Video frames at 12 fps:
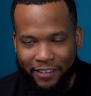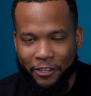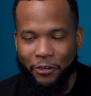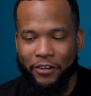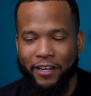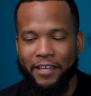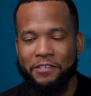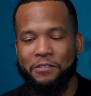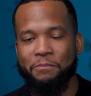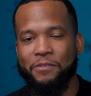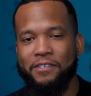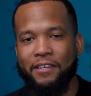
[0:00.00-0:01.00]
here at
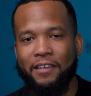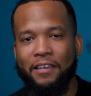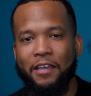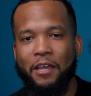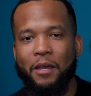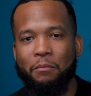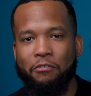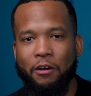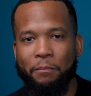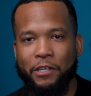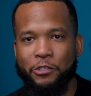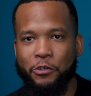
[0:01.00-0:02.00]
SMC, who are
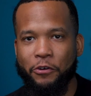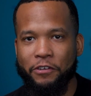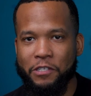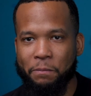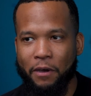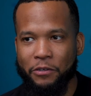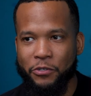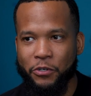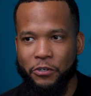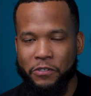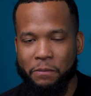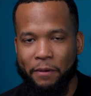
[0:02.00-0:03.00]
mentoring,
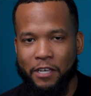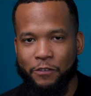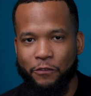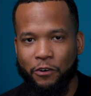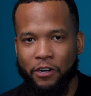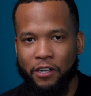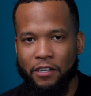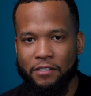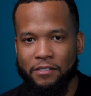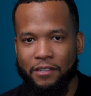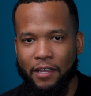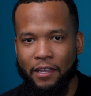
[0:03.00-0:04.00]
sponsored the space for
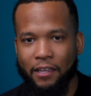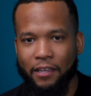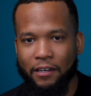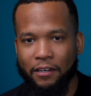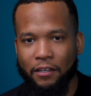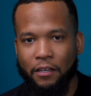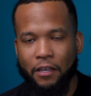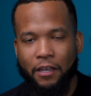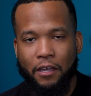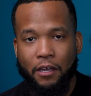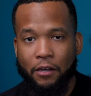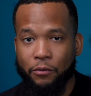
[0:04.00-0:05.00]
us, and
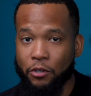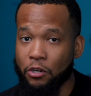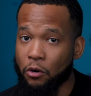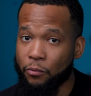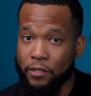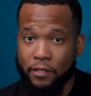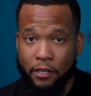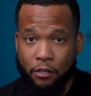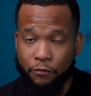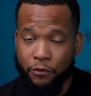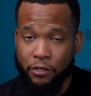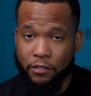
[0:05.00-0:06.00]
we thank you
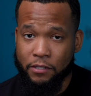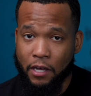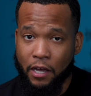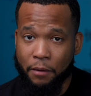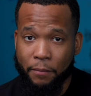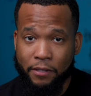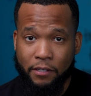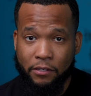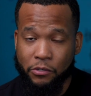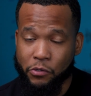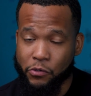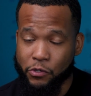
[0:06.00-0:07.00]
for your time. I think
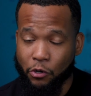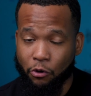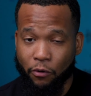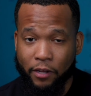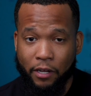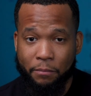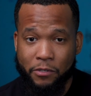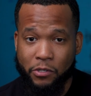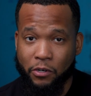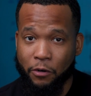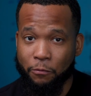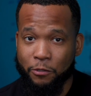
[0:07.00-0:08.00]
this is a great
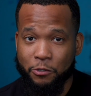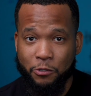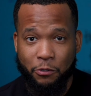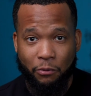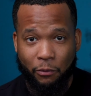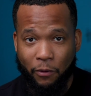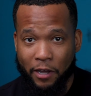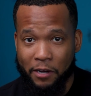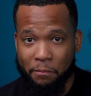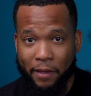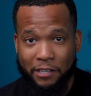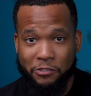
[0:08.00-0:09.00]
episode. I want you to rewind it back.